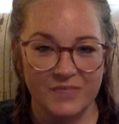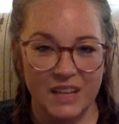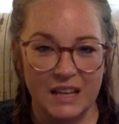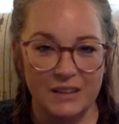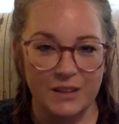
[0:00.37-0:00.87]

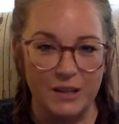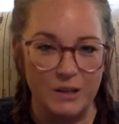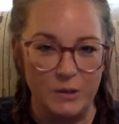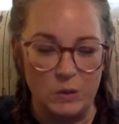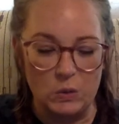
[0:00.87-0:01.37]

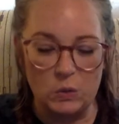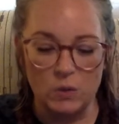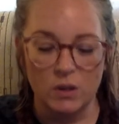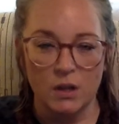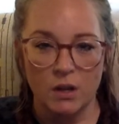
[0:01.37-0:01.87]

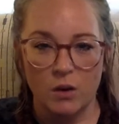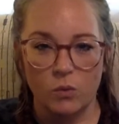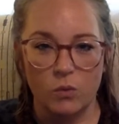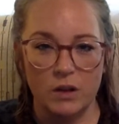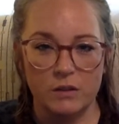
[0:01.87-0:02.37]
Hello,
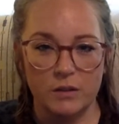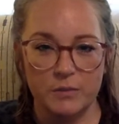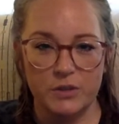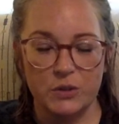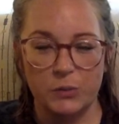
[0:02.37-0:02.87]
welcome
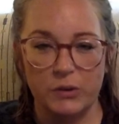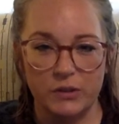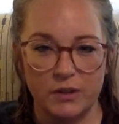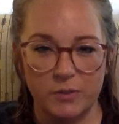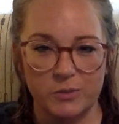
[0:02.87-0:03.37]
to book
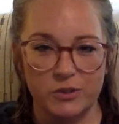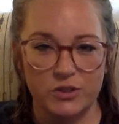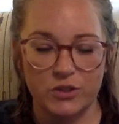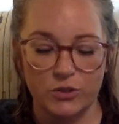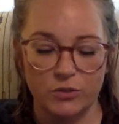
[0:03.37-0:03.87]
number
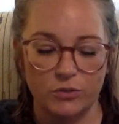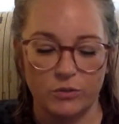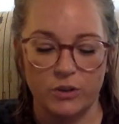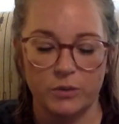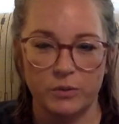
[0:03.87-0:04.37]

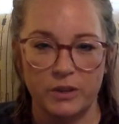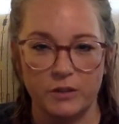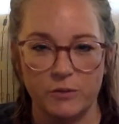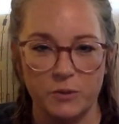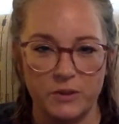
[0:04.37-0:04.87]
2. We are
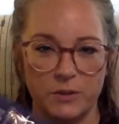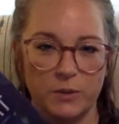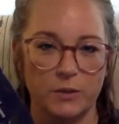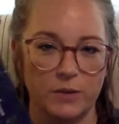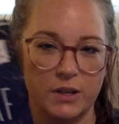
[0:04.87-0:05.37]
going to
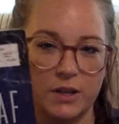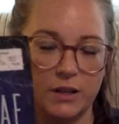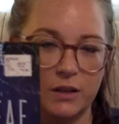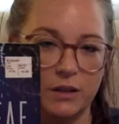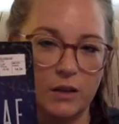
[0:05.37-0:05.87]
be
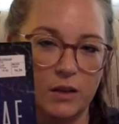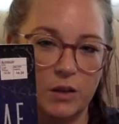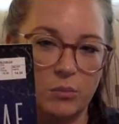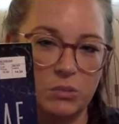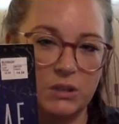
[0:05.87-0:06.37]
reading
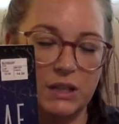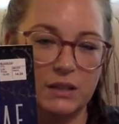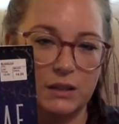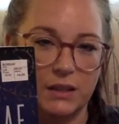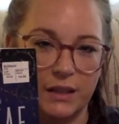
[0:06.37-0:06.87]

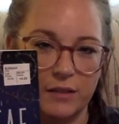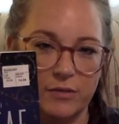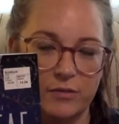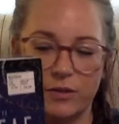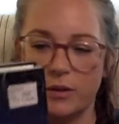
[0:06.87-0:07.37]
Bloodleaf
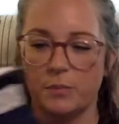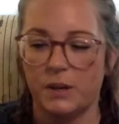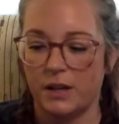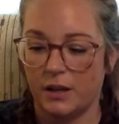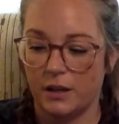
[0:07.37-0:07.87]

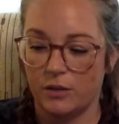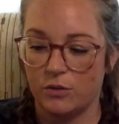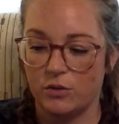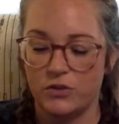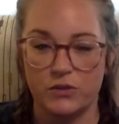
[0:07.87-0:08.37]
by
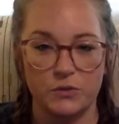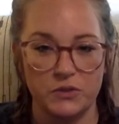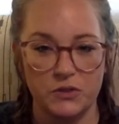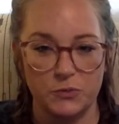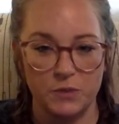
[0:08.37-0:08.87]
Crystal
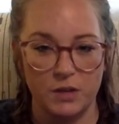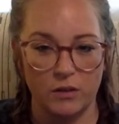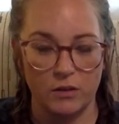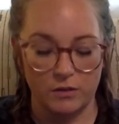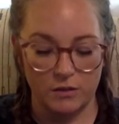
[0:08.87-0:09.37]

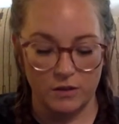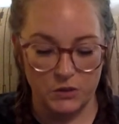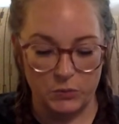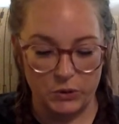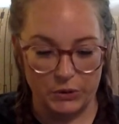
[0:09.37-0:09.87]
Smith.
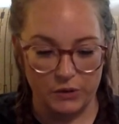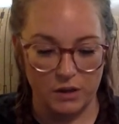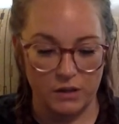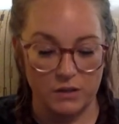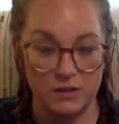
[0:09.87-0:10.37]
This book
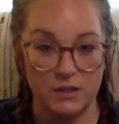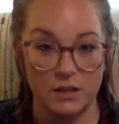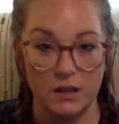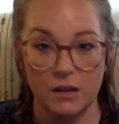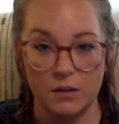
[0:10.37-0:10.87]
got the
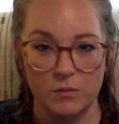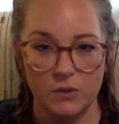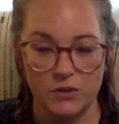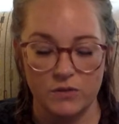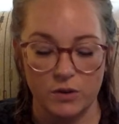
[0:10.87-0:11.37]
second
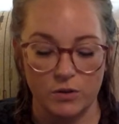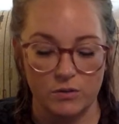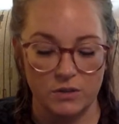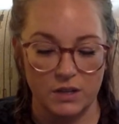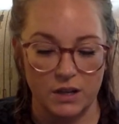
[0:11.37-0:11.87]
most
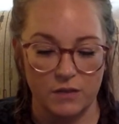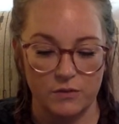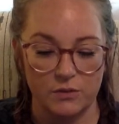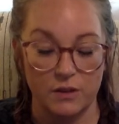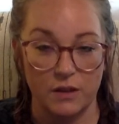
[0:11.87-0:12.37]
votes
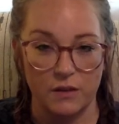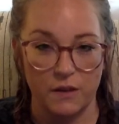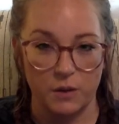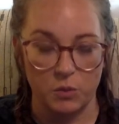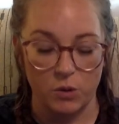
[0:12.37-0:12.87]
after the
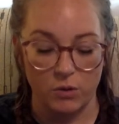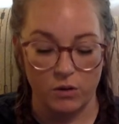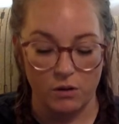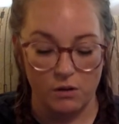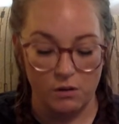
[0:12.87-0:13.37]
Athena
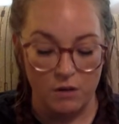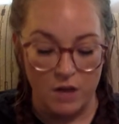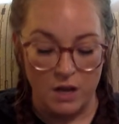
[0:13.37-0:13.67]
Protocol.